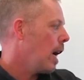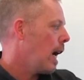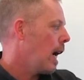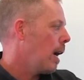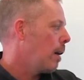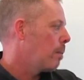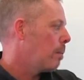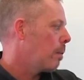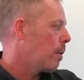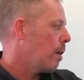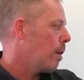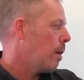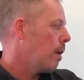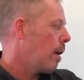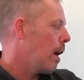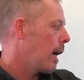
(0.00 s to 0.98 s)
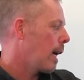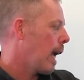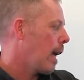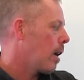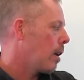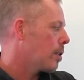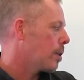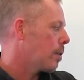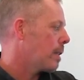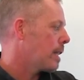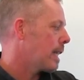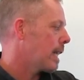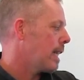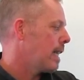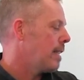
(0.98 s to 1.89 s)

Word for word: um, again, also is,